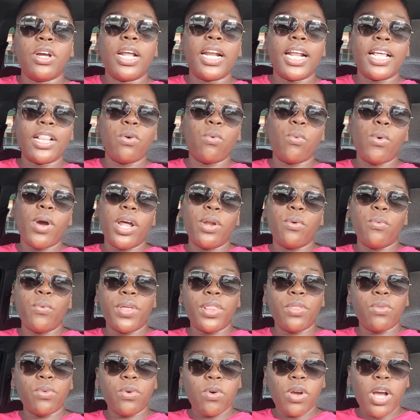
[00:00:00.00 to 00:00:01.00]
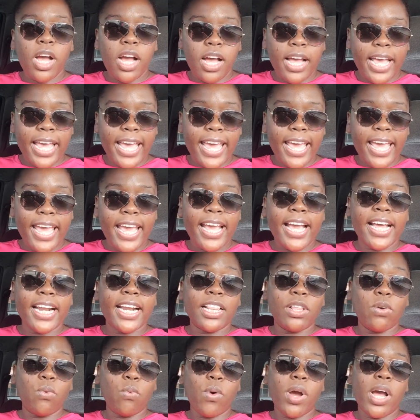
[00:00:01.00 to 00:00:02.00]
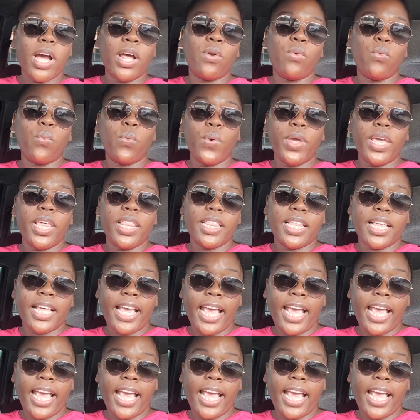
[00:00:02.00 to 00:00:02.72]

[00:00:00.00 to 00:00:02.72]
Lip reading: another one with egg, another one with